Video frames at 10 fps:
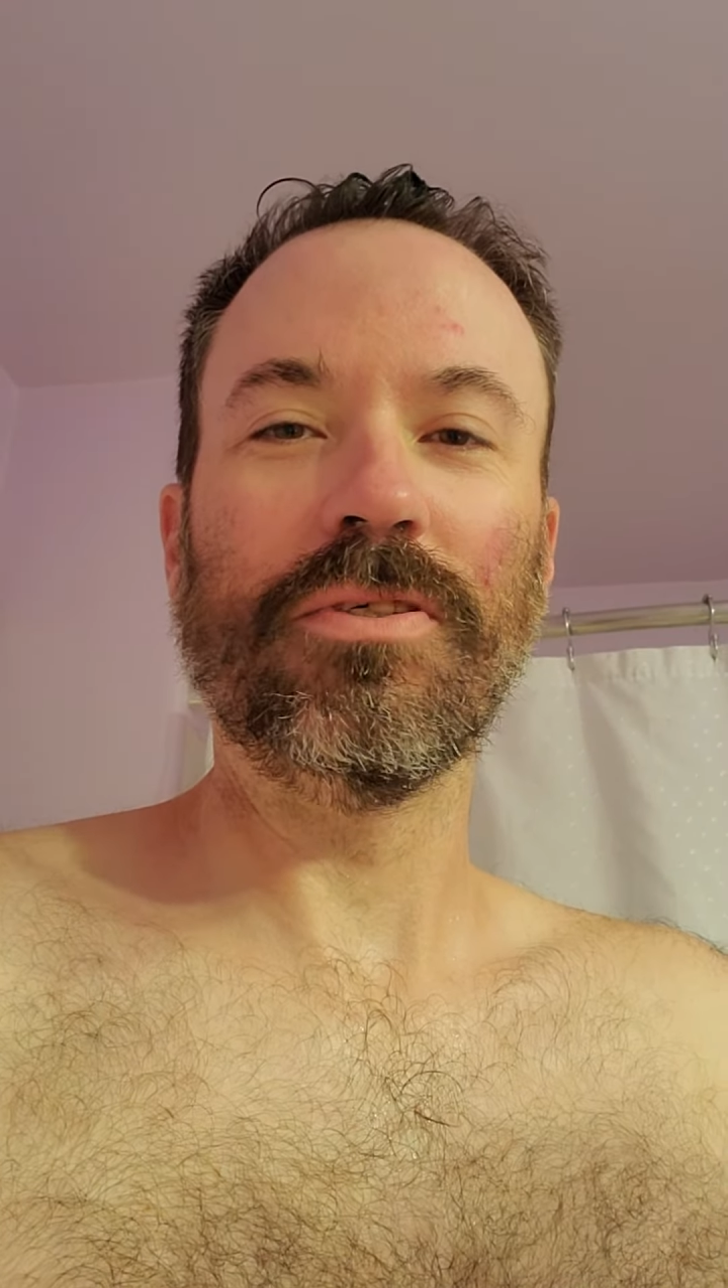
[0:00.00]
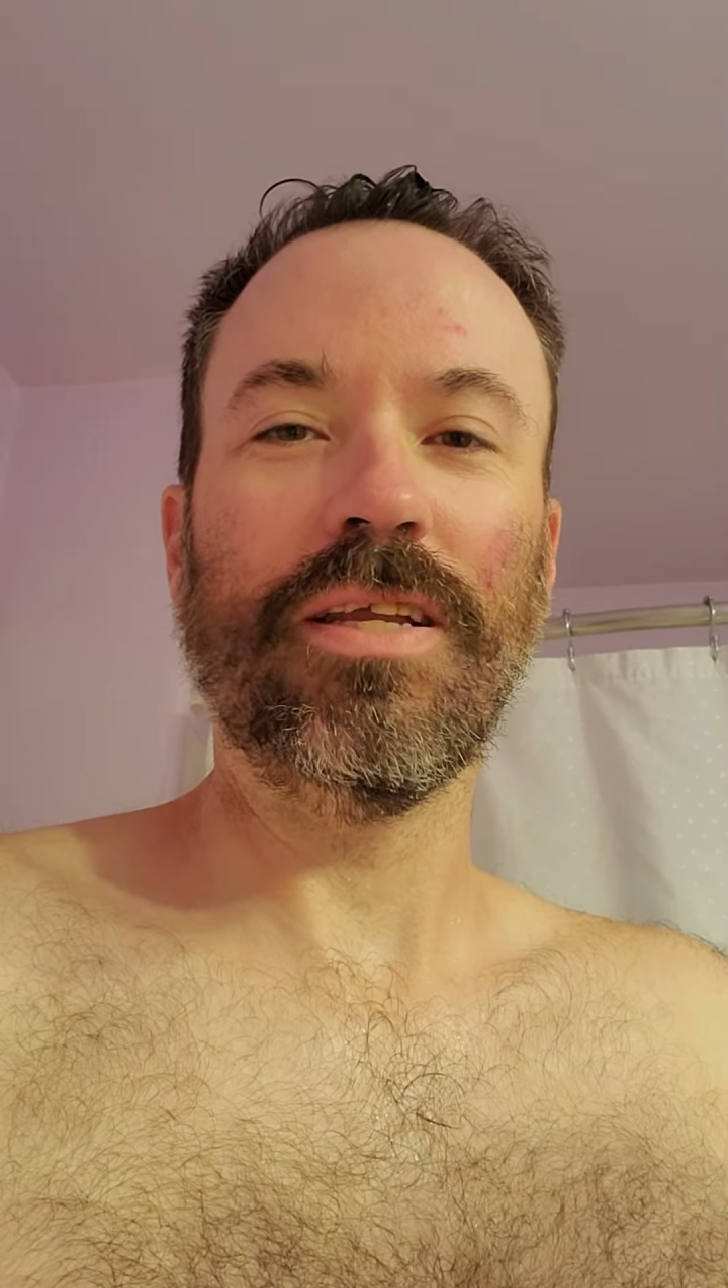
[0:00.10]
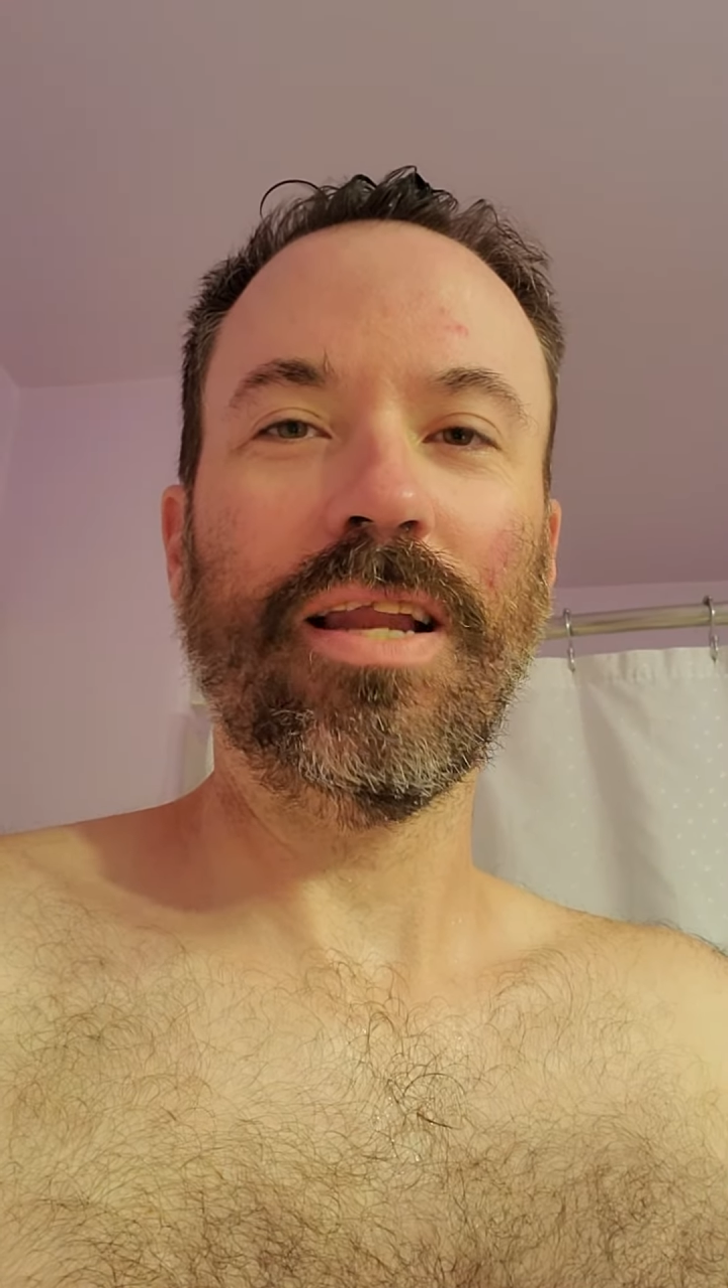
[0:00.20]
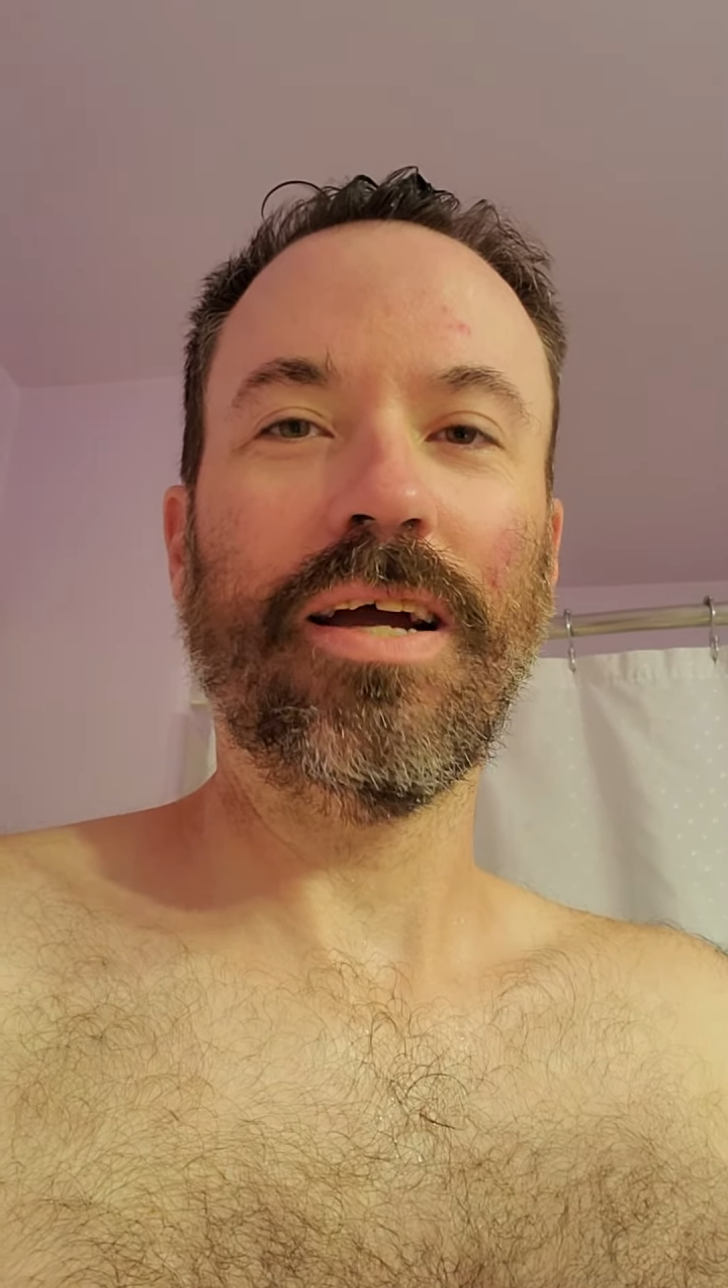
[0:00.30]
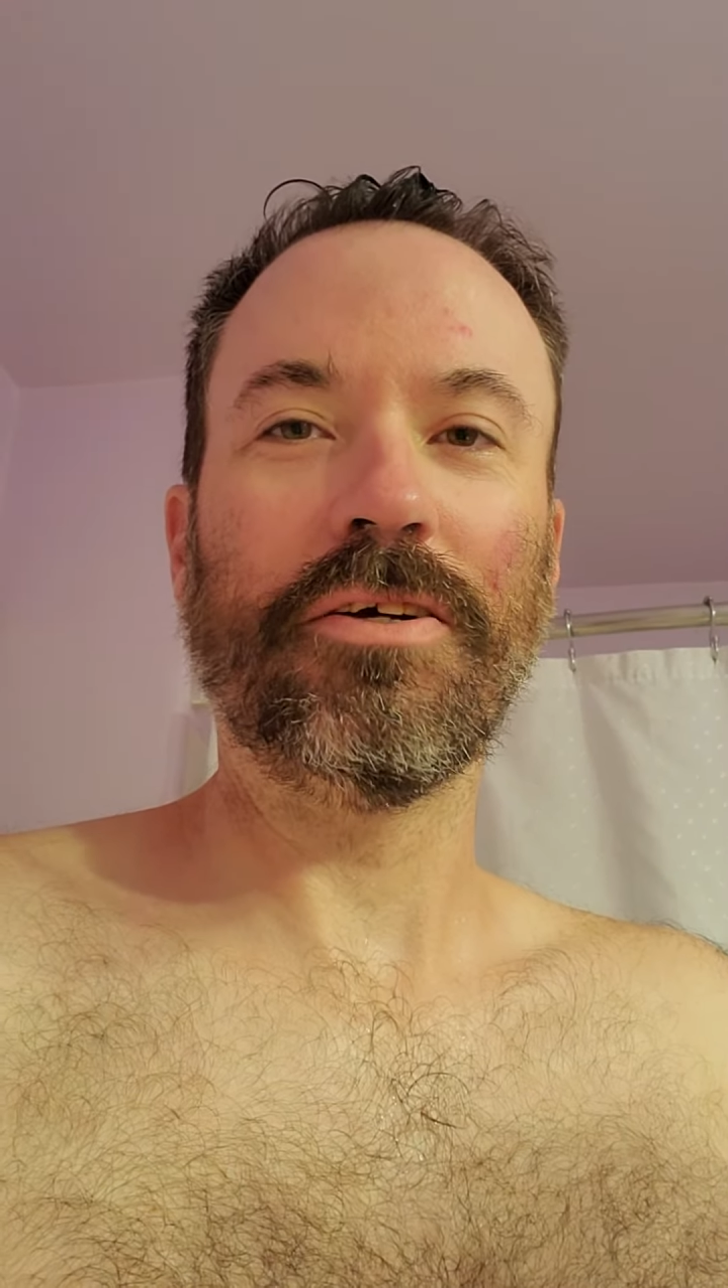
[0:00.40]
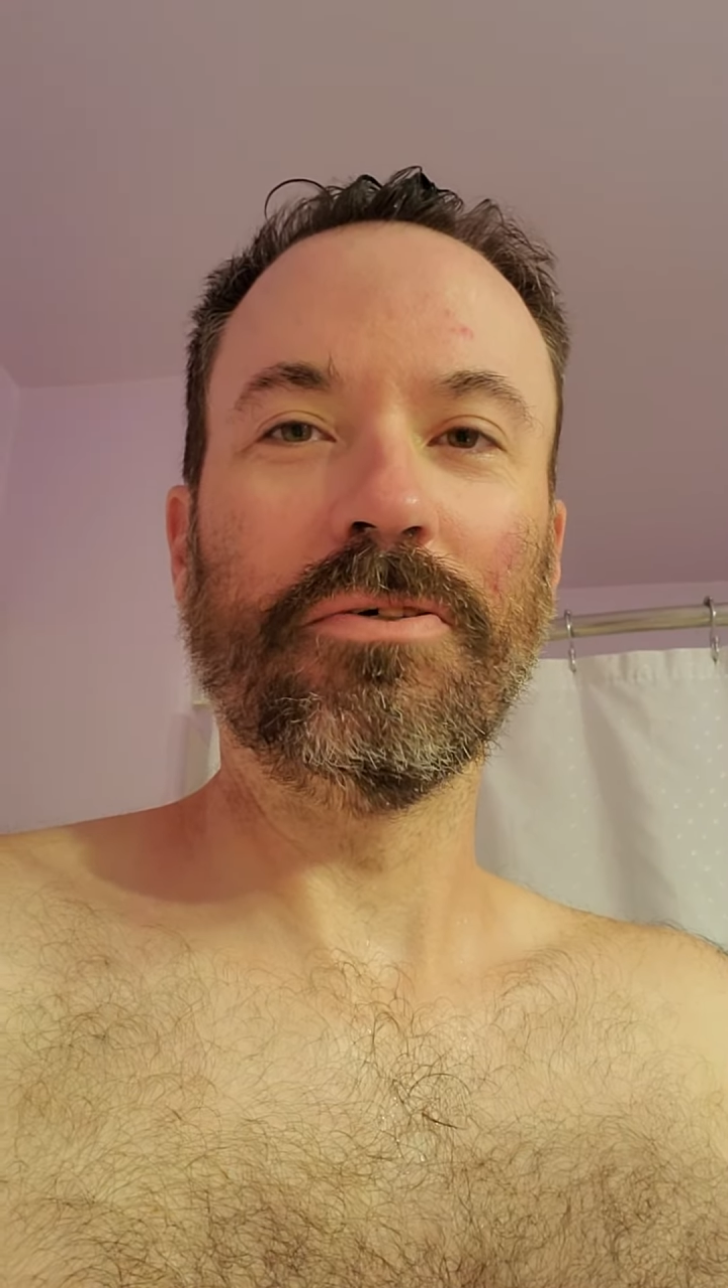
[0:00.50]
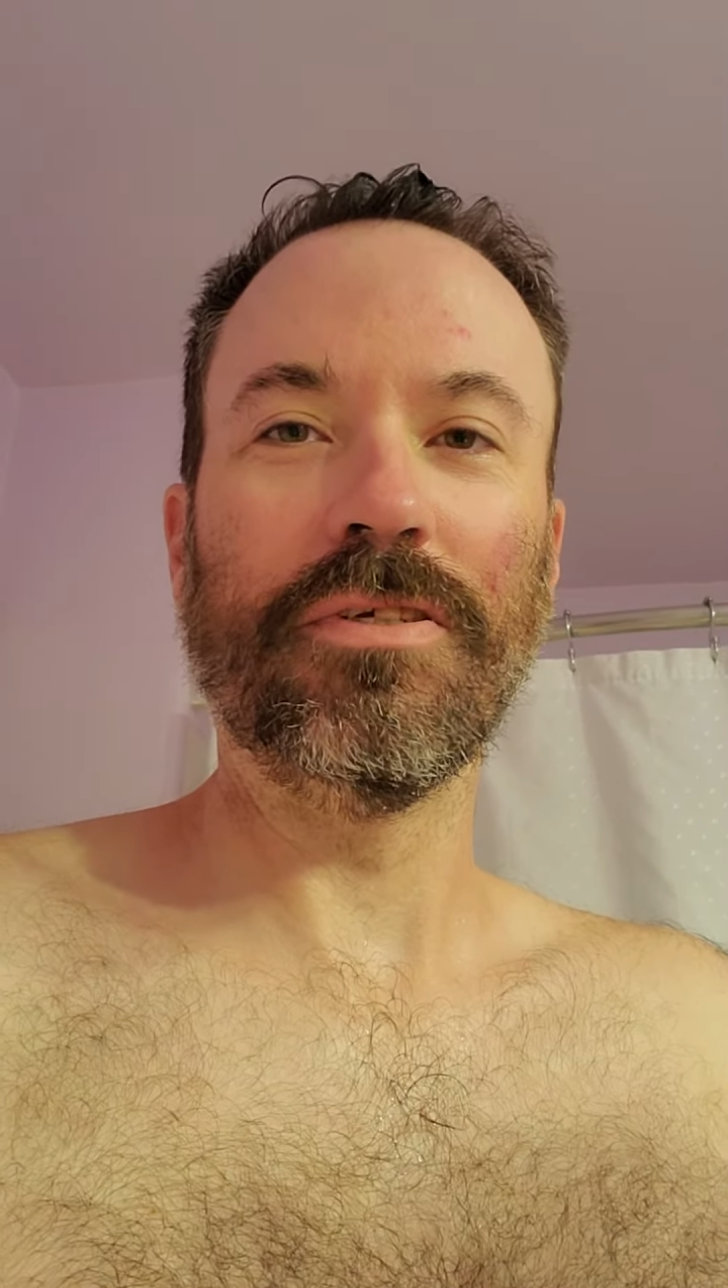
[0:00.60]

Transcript: It echoes.